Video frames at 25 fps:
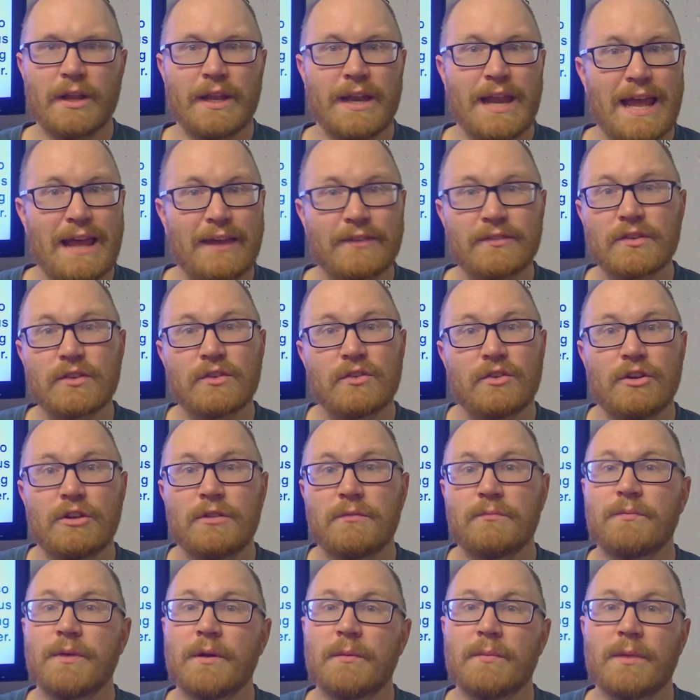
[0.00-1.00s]
It has a
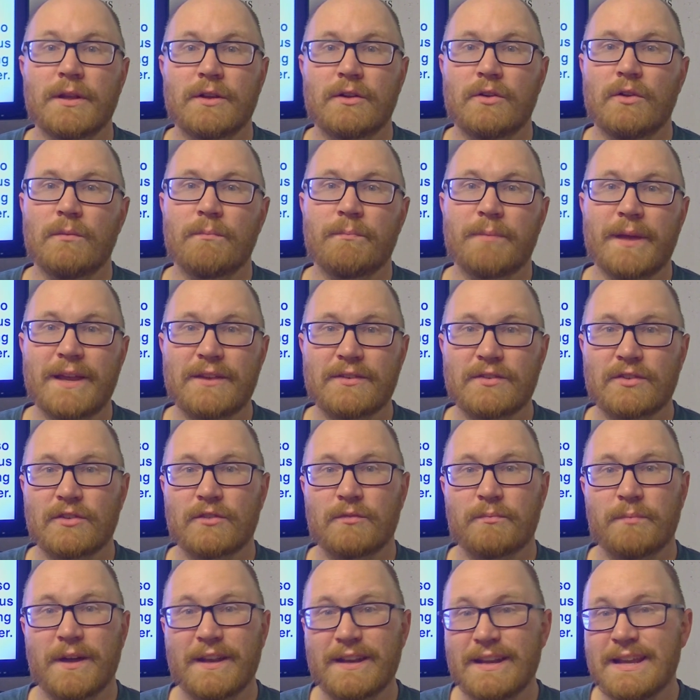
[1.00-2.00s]
good biblical basis,
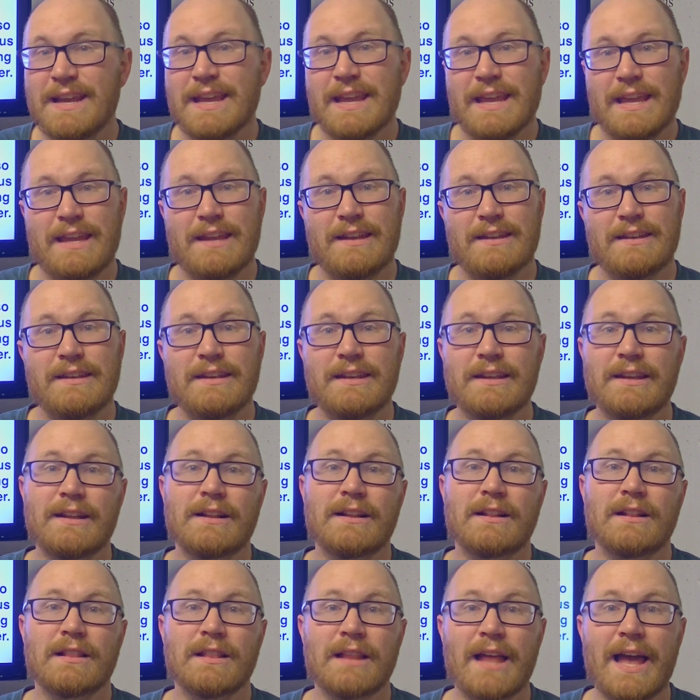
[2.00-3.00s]
but it
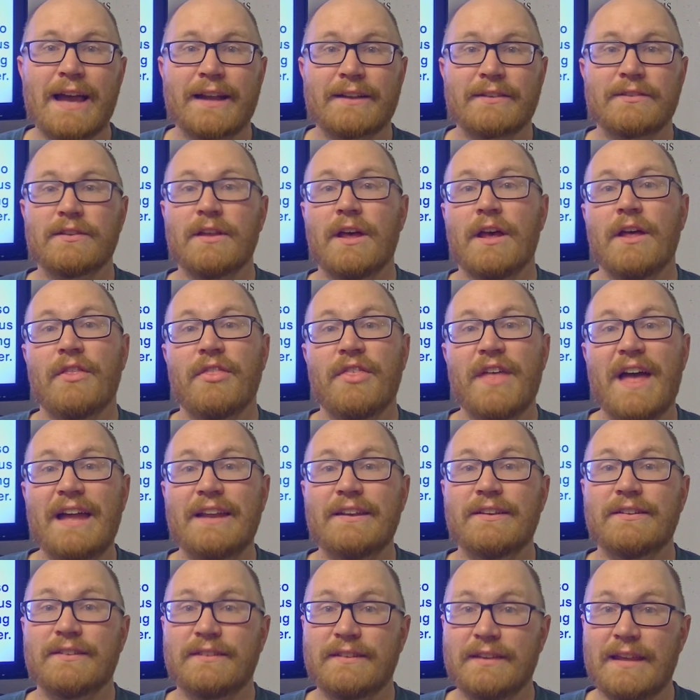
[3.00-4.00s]
neglects
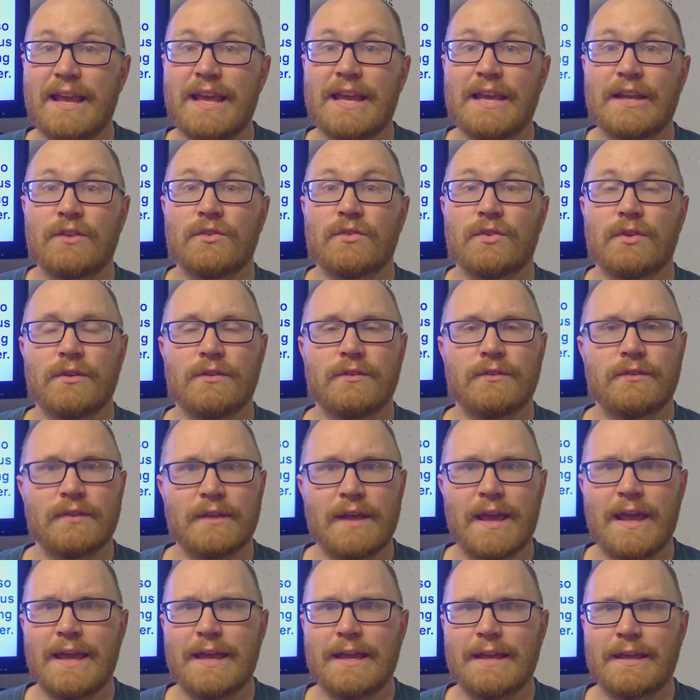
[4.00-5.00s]
that
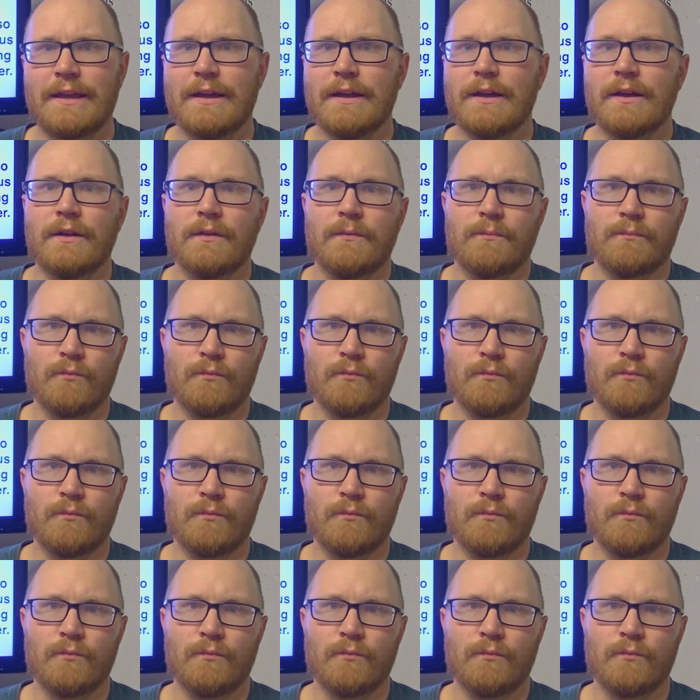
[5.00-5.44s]
day-to-day